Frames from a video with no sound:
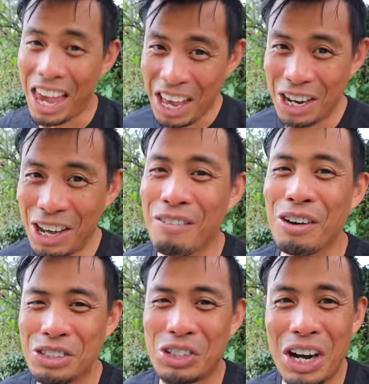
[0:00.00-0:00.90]
And I've
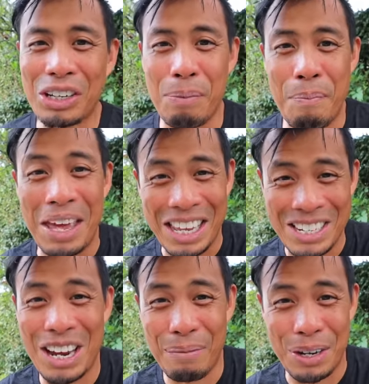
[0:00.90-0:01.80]
also talked to many
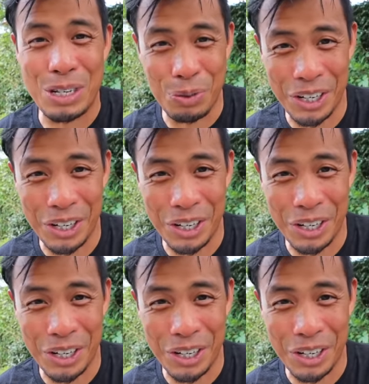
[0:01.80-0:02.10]
Japanese